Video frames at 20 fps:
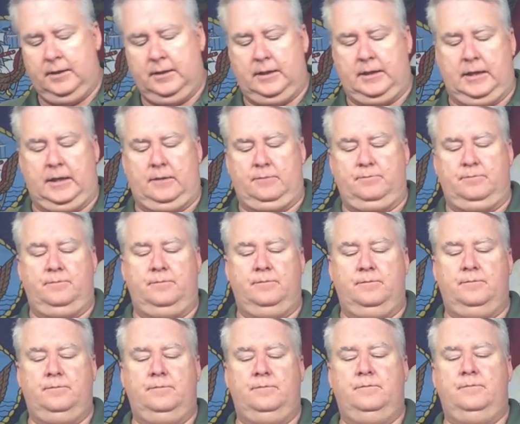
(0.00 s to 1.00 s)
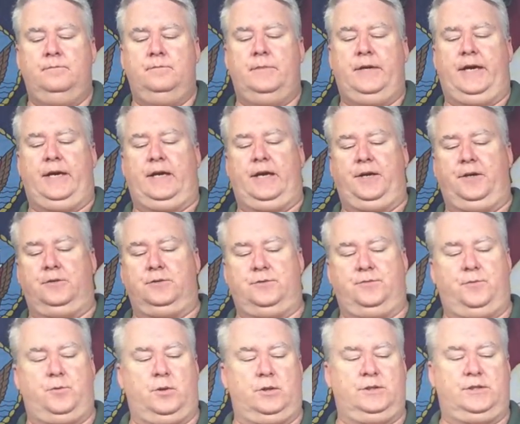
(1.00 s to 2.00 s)
and I use,
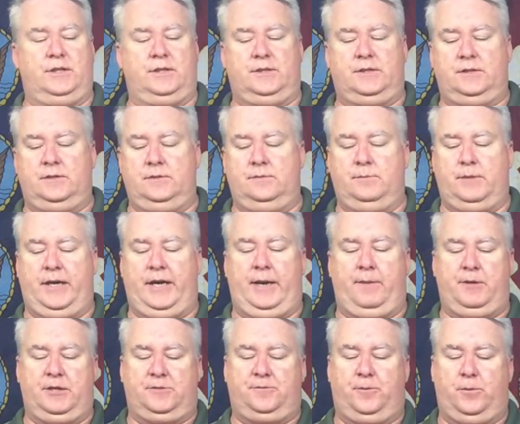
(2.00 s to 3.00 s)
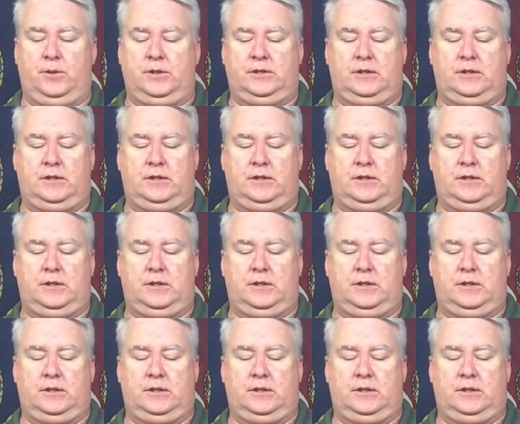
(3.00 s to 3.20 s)
of course, my MS4